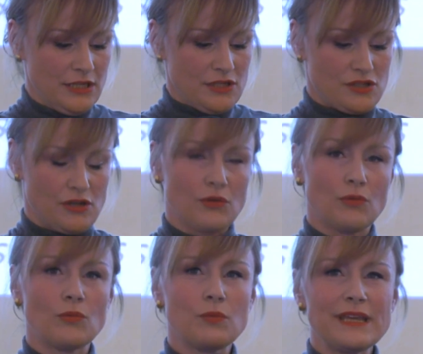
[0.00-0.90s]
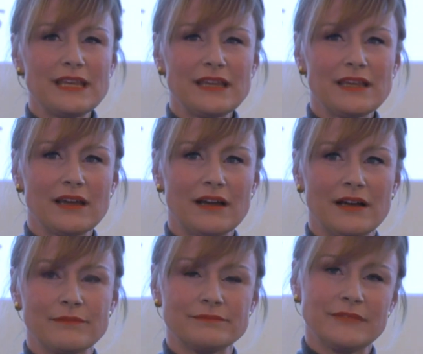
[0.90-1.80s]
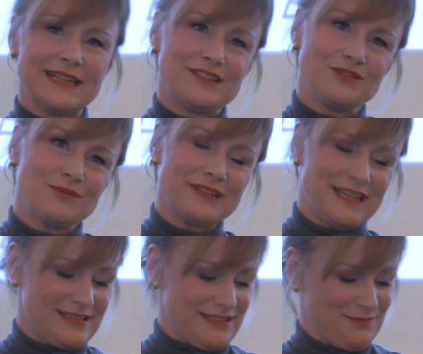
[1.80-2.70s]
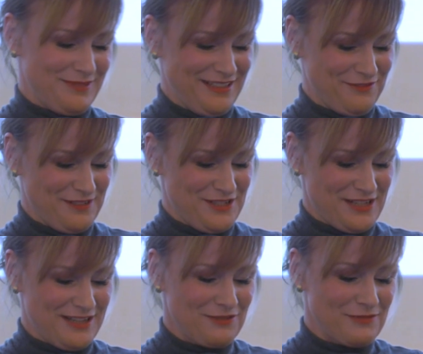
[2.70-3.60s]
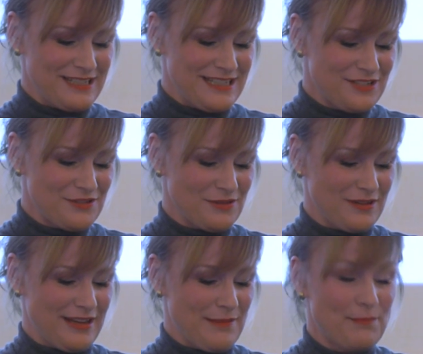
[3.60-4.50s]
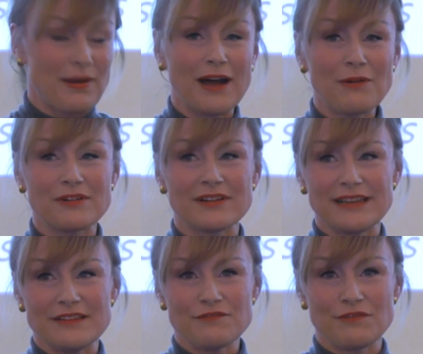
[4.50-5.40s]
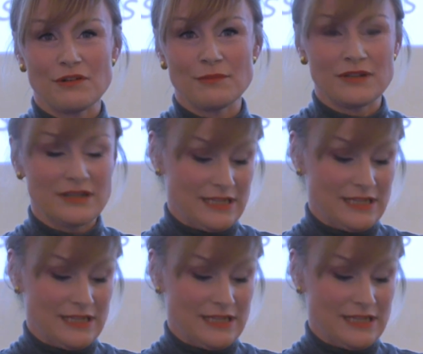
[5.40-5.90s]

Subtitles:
So we at NUI, and I believe in general, we need to empower informal